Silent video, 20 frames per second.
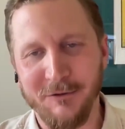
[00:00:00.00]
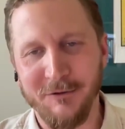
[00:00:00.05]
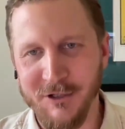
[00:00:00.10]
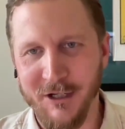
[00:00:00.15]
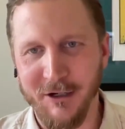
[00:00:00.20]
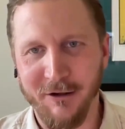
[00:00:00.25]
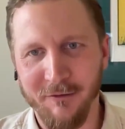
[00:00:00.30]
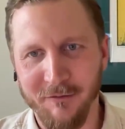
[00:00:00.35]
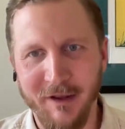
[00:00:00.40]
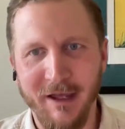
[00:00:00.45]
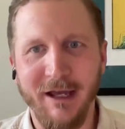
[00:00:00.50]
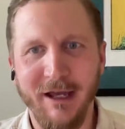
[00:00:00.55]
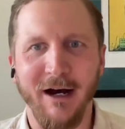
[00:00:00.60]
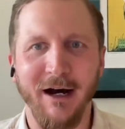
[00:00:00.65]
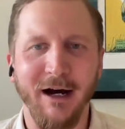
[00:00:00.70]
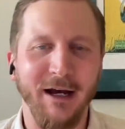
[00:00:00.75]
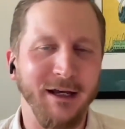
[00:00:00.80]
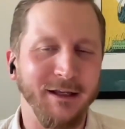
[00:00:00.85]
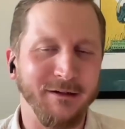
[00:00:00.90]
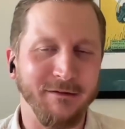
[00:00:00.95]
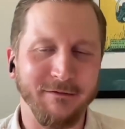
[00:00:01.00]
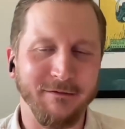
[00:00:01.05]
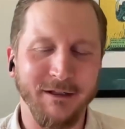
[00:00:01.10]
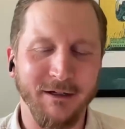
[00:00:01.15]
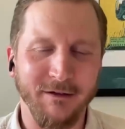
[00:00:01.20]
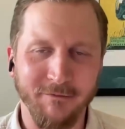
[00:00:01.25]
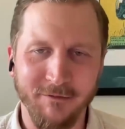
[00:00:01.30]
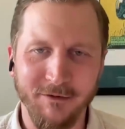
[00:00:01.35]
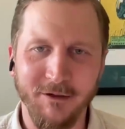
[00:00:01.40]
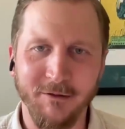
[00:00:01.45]
generative AI and
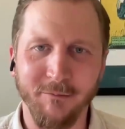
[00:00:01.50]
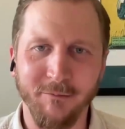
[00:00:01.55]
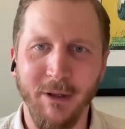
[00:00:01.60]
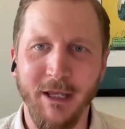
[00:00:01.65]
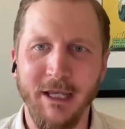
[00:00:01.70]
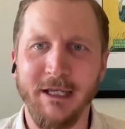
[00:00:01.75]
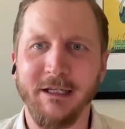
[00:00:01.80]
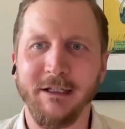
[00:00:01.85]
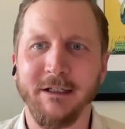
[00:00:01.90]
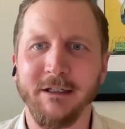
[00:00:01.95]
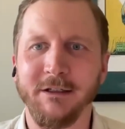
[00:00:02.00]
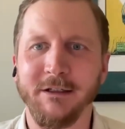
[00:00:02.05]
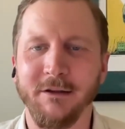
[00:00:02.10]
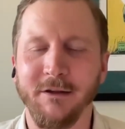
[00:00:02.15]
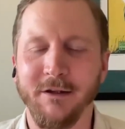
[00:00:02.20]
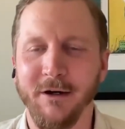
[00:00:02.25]
kind of, baking it into